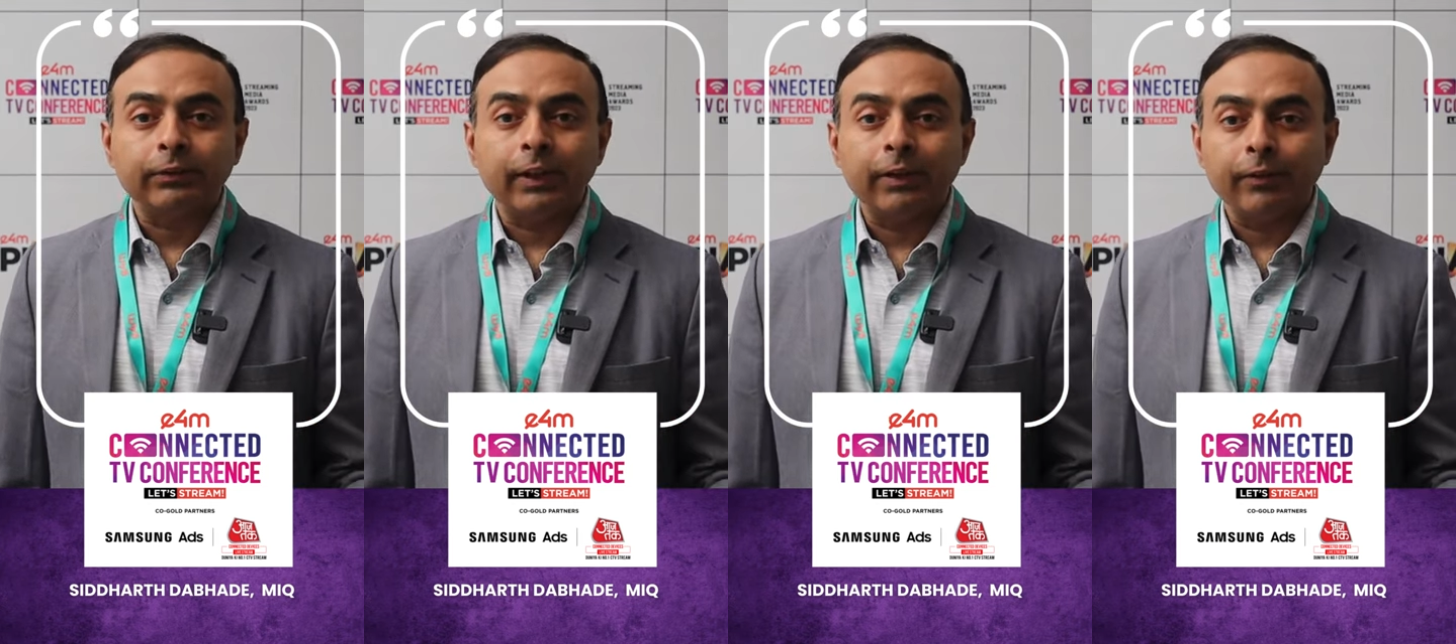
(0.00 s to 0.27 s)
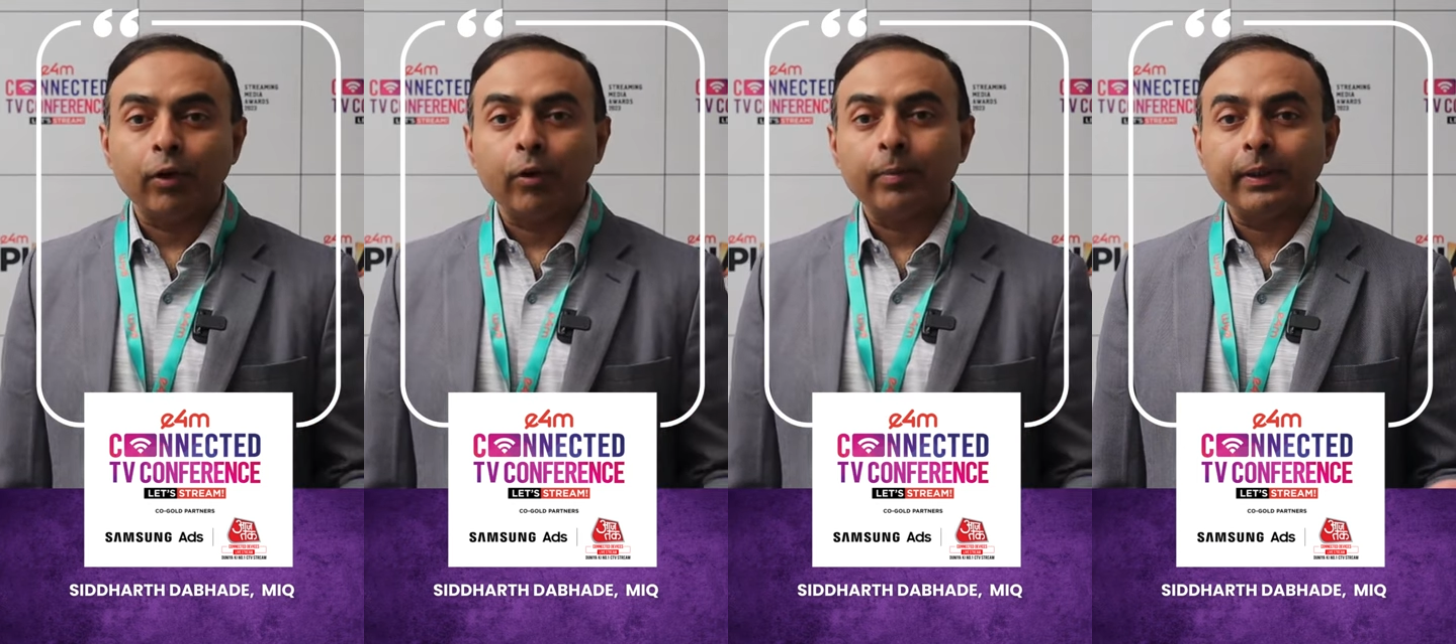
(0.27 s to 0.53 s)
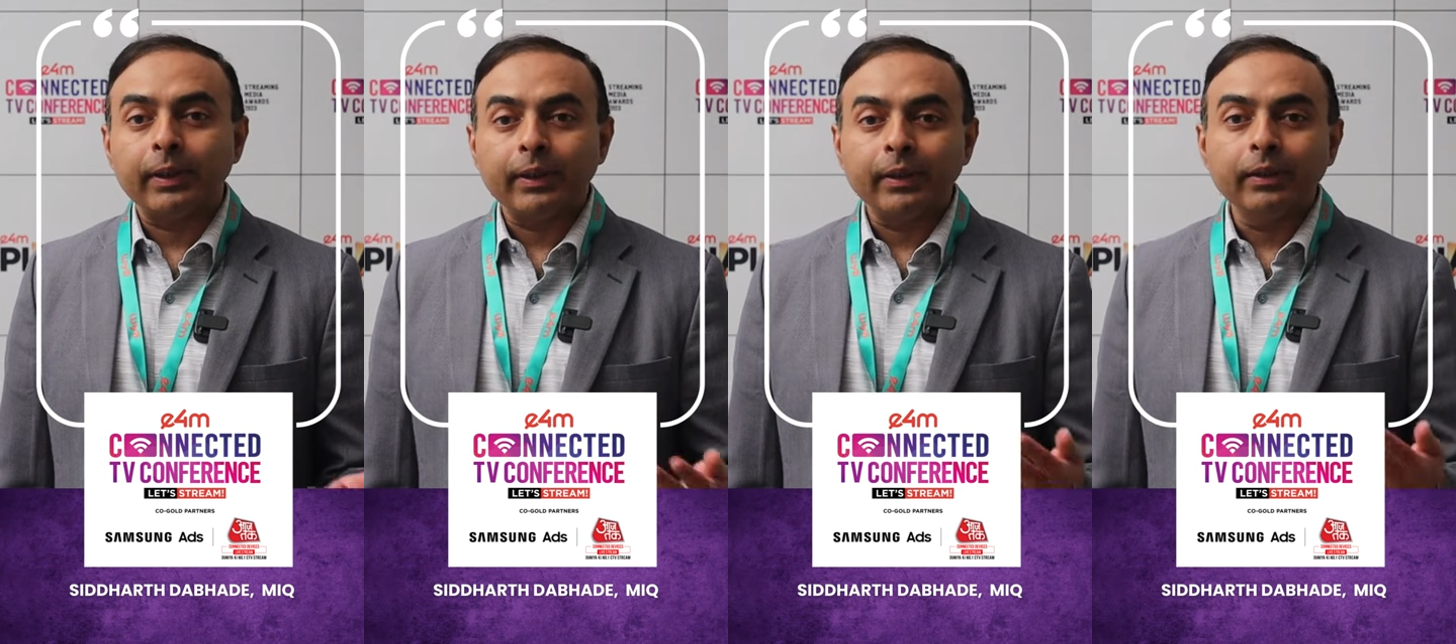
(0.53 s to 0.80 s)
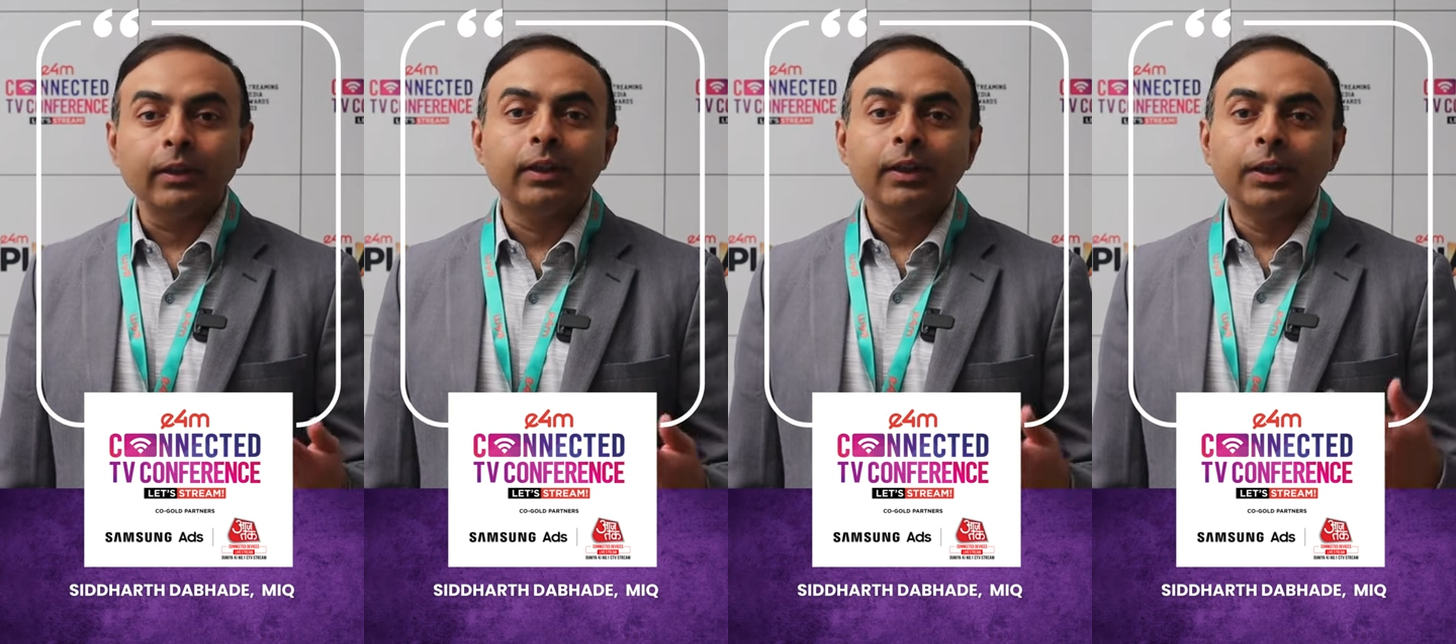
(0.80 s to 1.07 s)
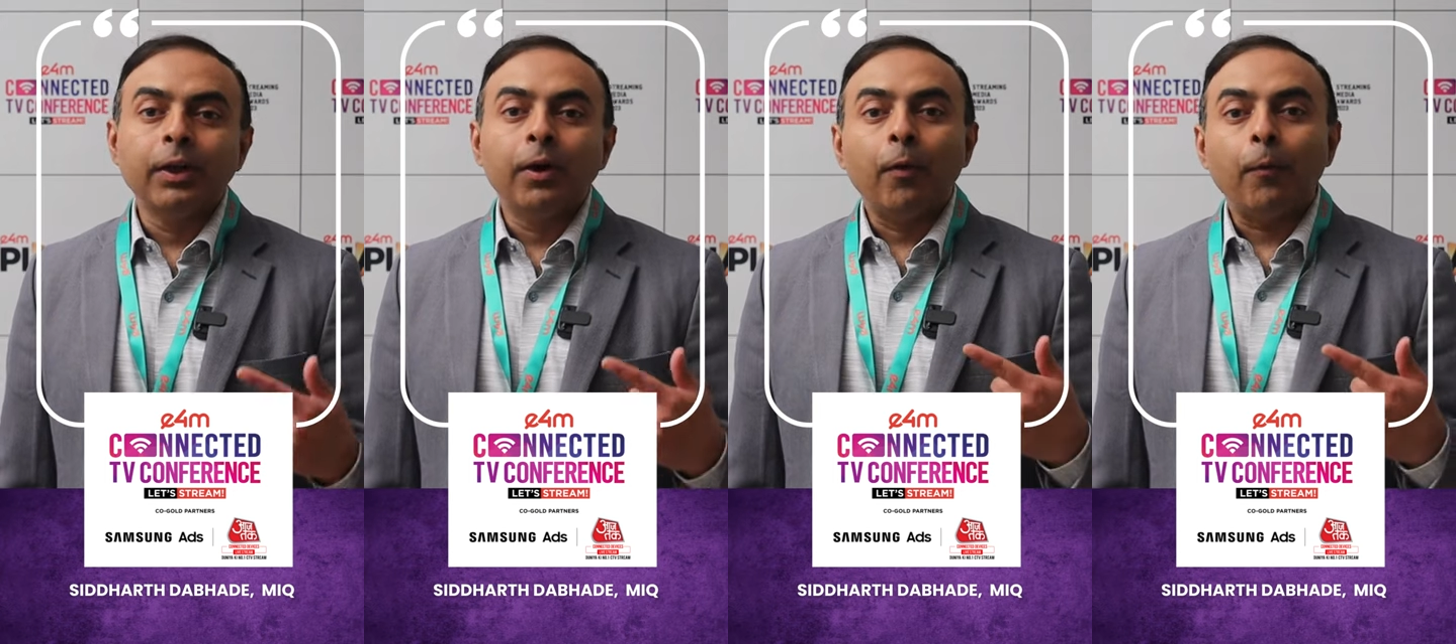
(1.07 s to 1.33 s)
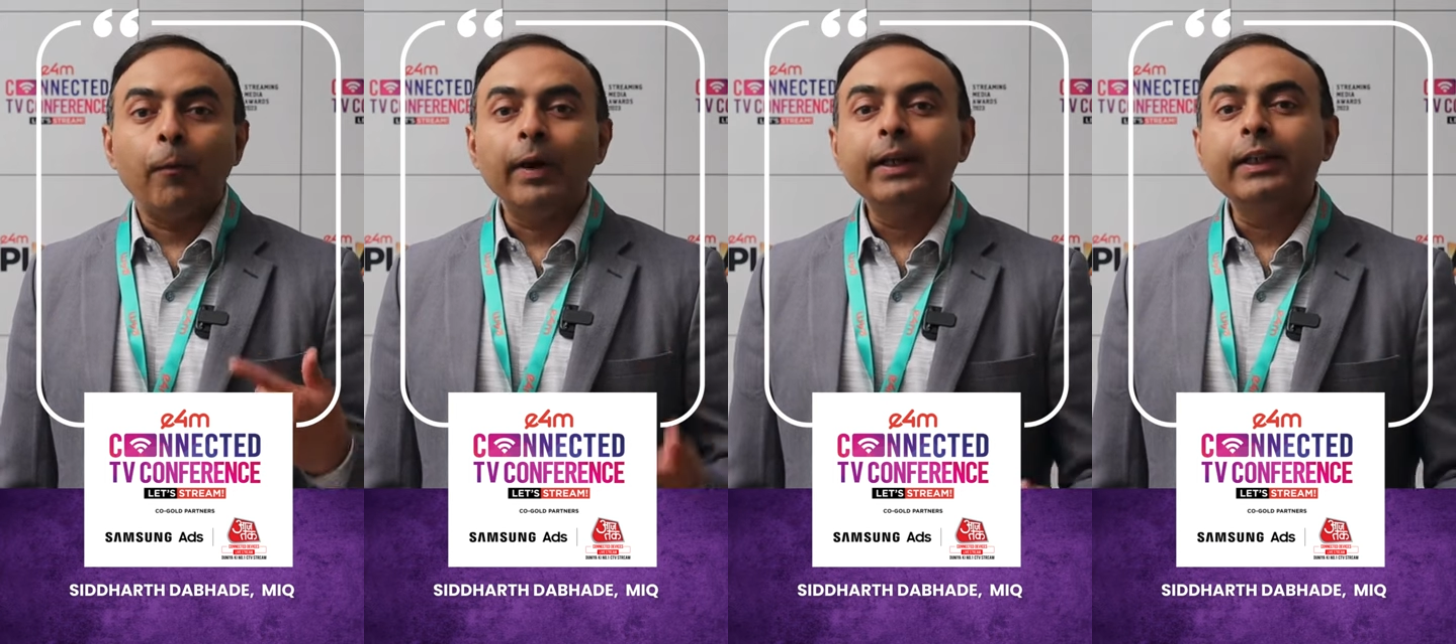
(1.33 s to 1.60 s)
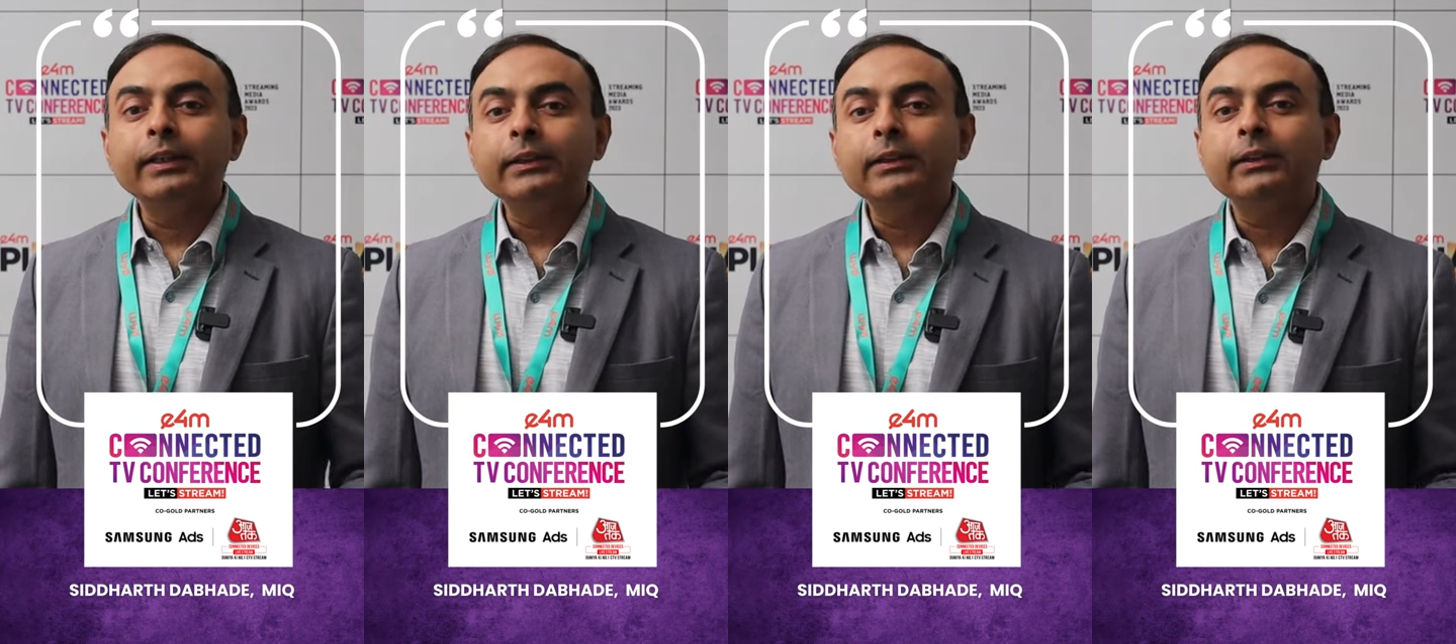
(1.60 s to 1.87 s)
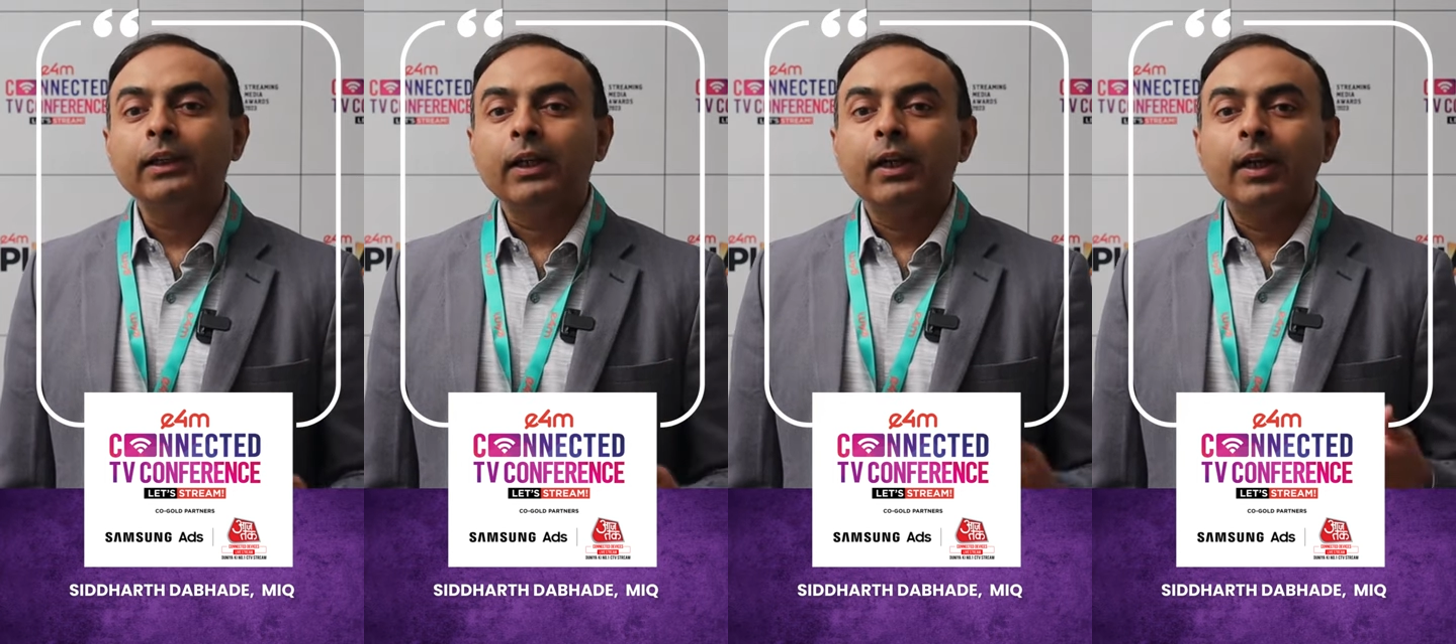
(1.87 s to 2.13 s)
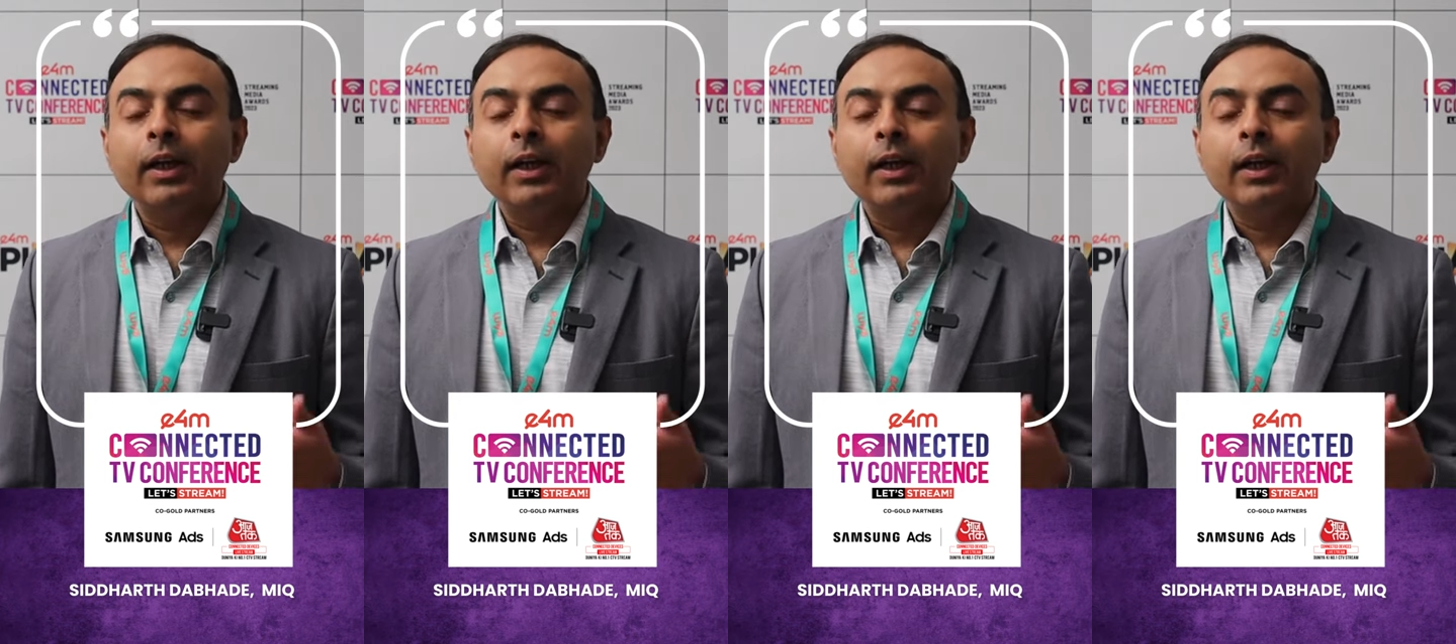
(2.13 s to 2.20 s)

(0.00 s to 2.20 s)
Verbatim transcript: where we operate in. One is